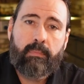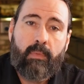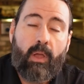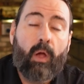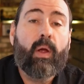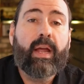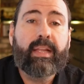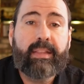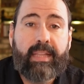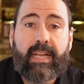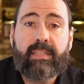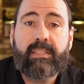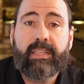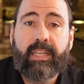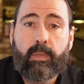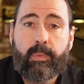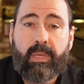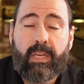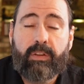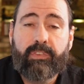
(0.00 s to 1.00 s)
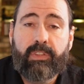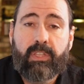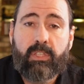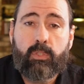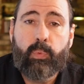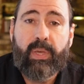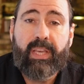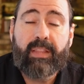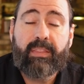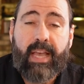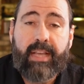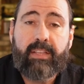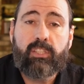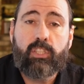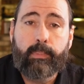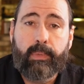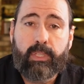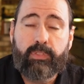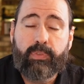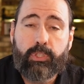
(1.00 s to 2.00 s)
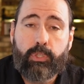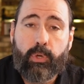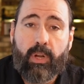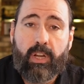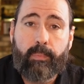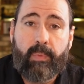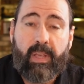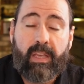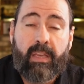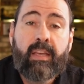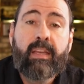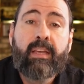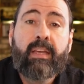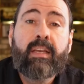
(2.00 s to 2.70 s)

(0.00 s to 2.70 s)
All right, that's going to be it for this week. Thanks so much for joining me.